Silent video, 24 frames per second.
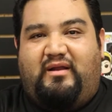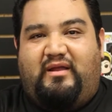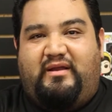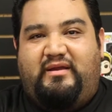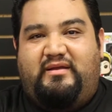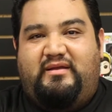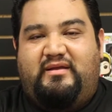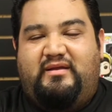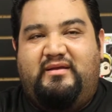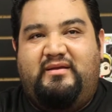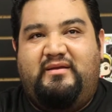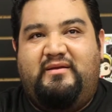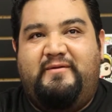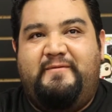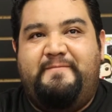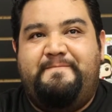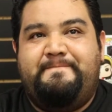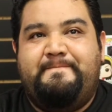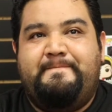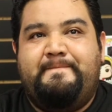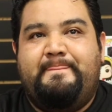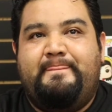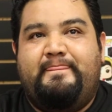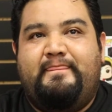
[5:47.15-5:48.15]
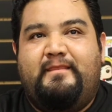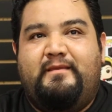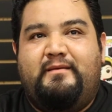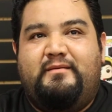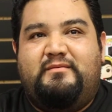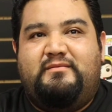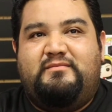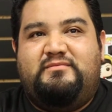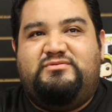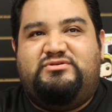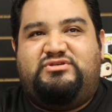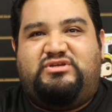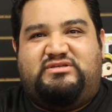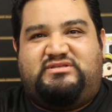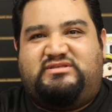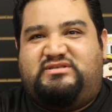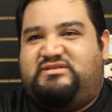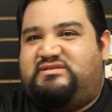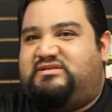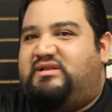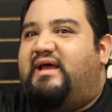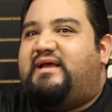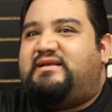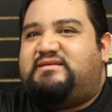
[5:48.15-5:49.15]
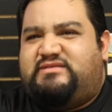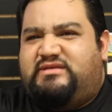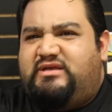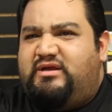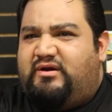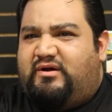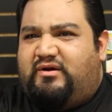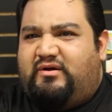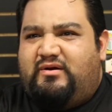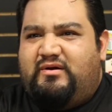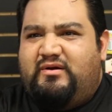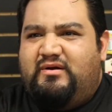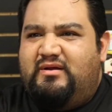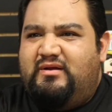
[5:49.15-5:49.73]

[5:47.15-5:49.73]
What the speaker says: Like just this last year.